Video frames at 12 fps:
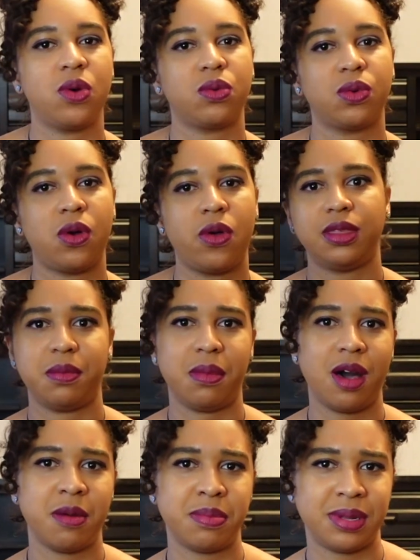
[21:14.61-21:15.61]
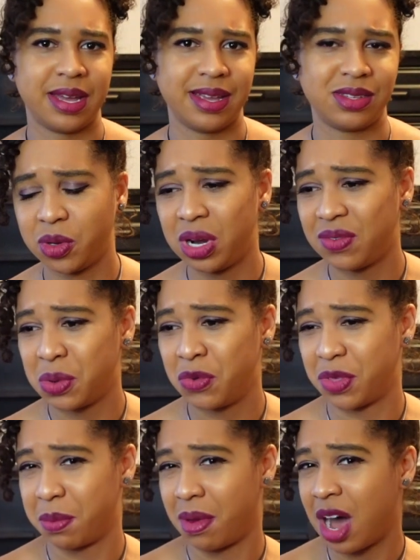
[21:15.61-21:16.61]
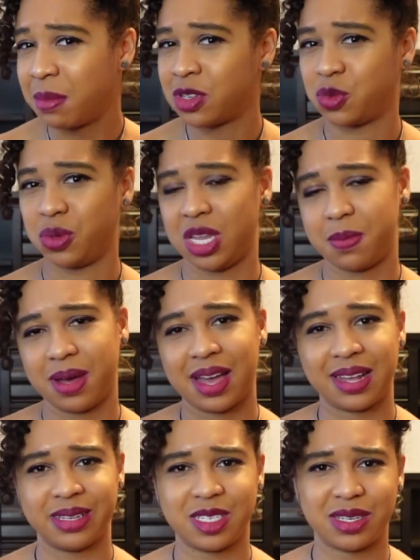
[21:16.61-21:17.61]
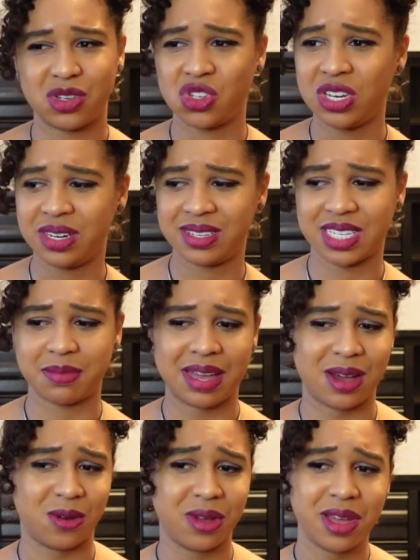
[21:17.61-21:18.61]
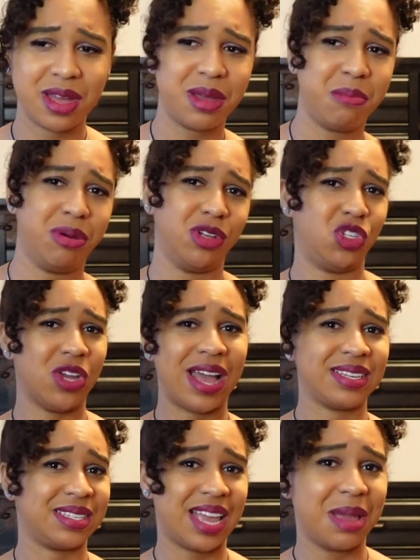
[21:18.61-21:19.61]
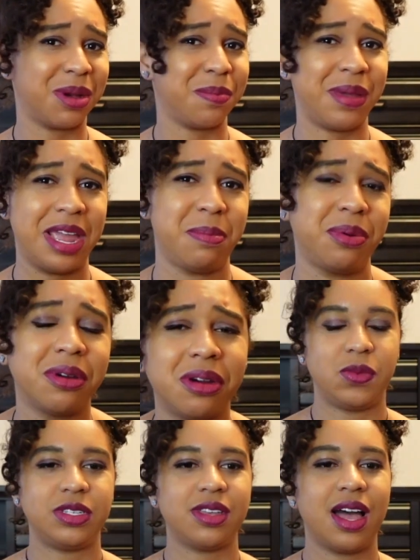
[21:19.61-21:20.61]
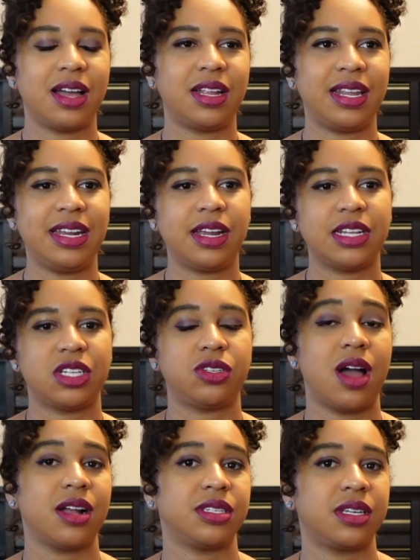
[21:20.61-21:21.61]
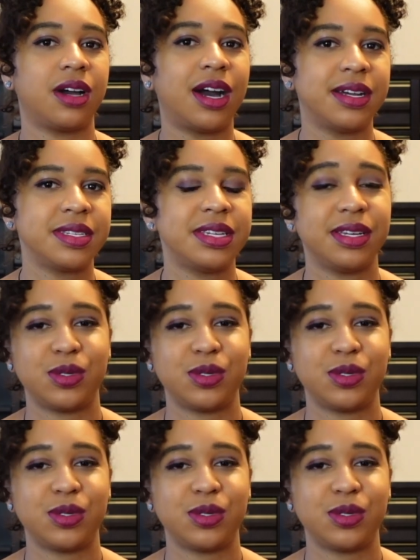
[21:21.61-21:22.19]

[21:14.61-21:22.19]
what role the mom plays. We don't even know if the mom is really behind this and she just somehow put Jack's name on paper. We saw Clint get to talk to Kazi